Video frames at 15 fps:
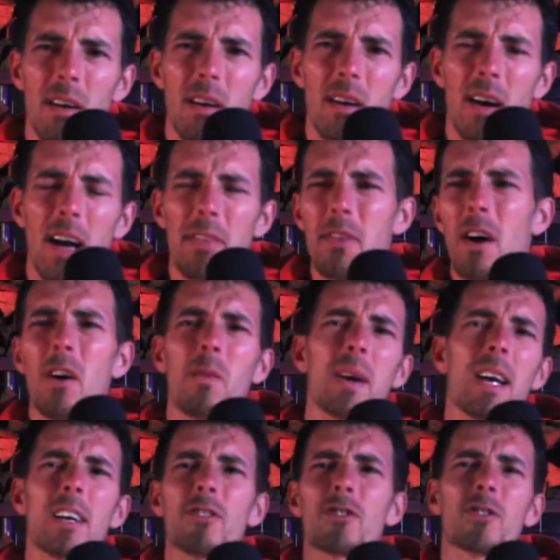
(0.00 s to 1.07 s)
I thought we
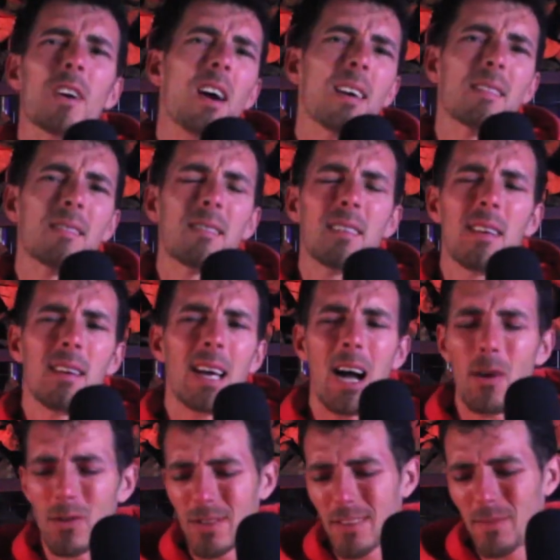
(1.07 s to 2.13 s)
had trust. I
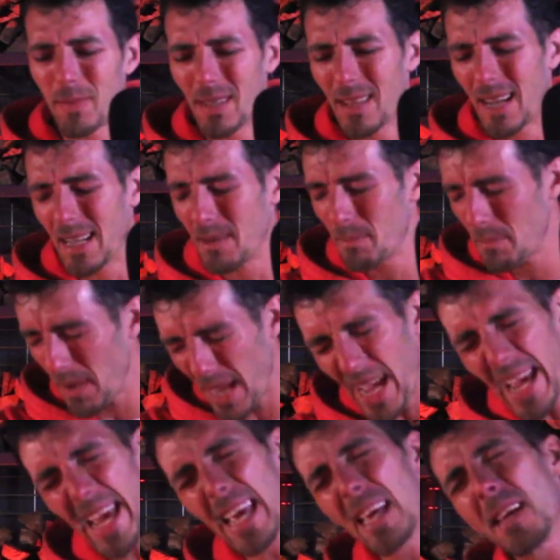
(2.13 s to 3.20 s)
would just be like,
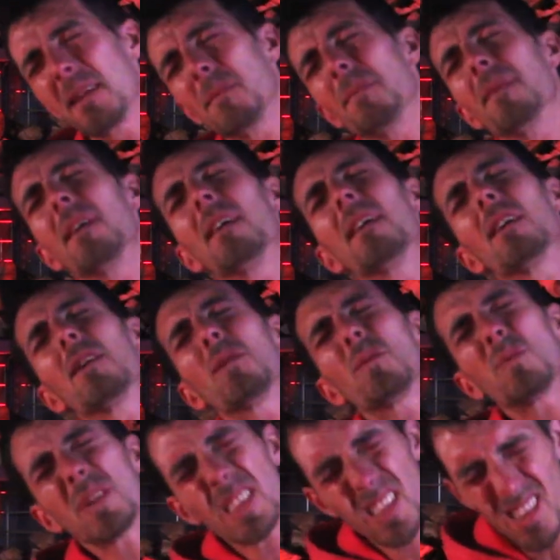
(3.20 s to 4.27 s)
babe,
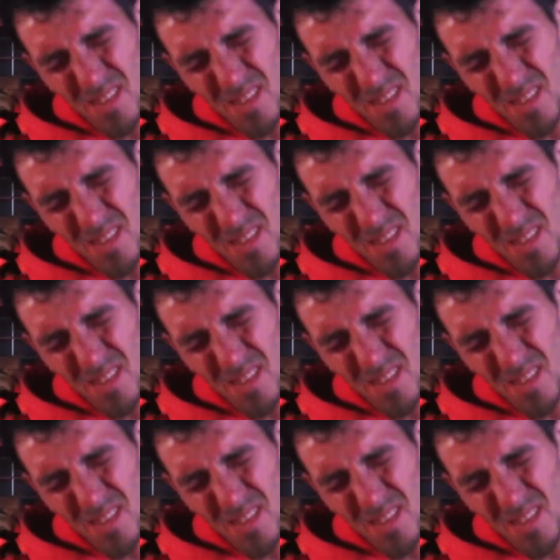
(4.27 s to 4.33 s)
what the